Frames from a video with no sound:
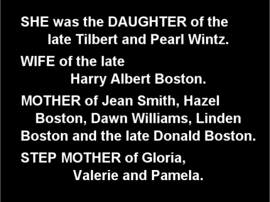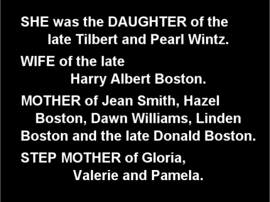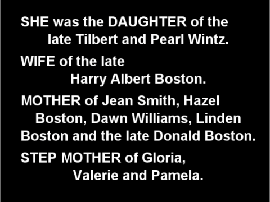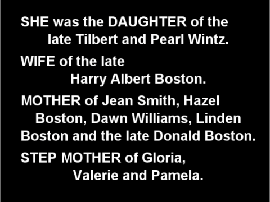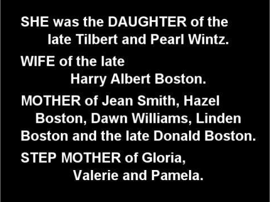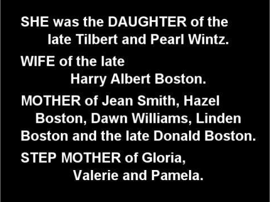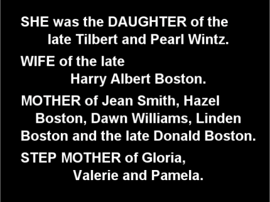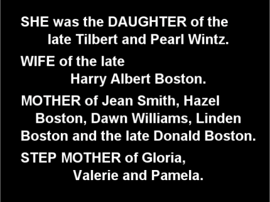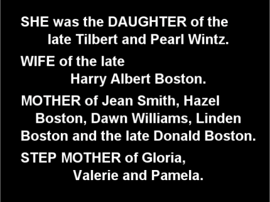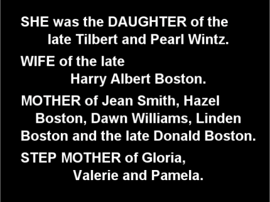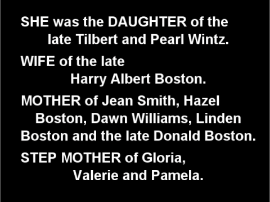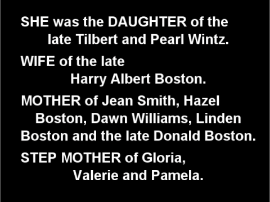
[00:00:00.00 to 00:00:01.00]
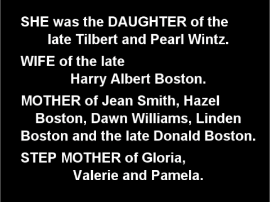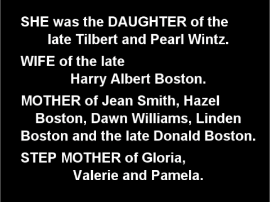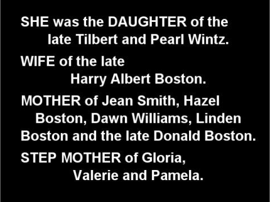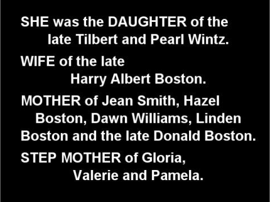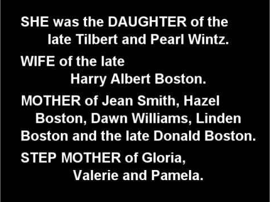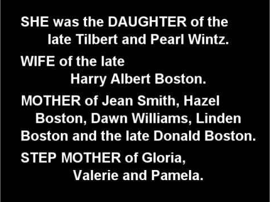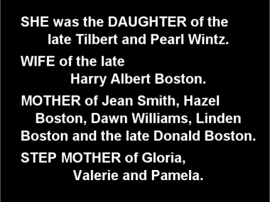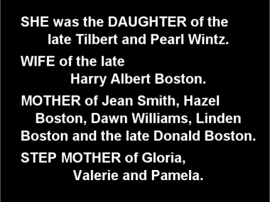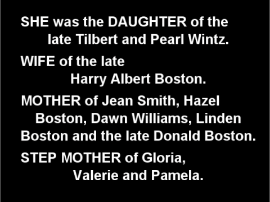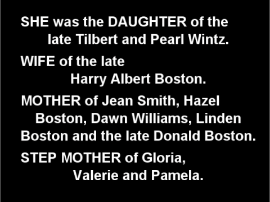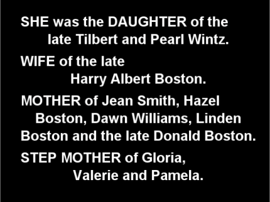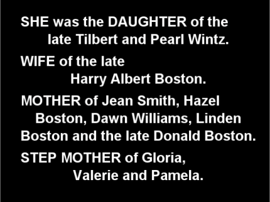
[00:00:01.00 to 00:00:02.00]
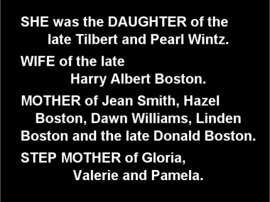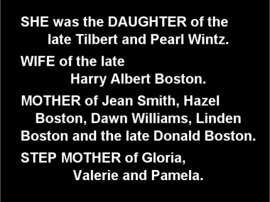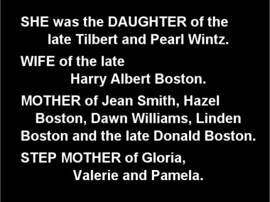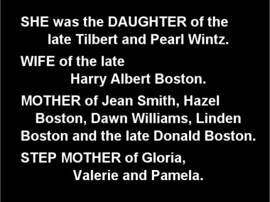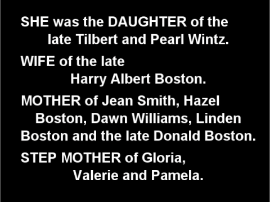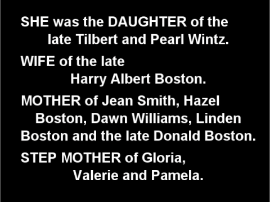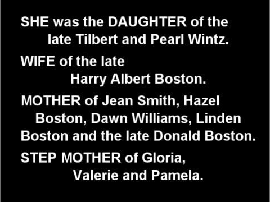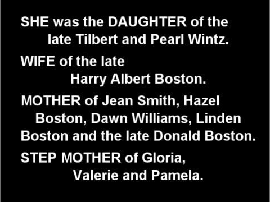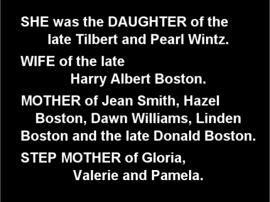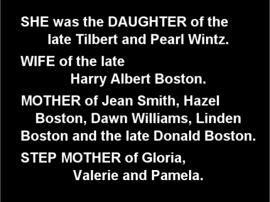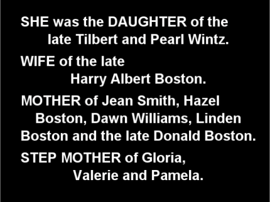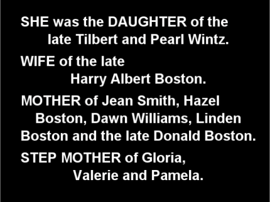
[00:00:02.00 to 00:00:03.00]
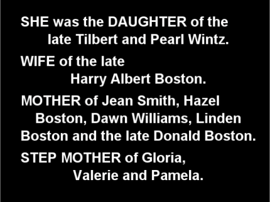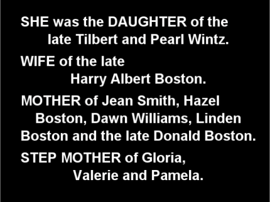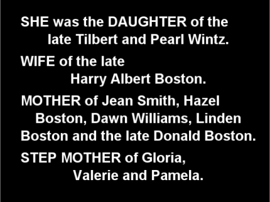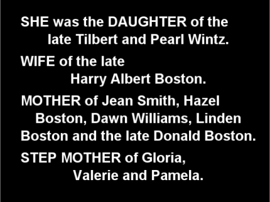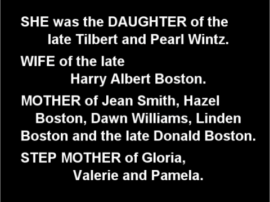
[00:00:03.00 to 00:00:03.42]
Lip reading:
[unreadable: no face in view]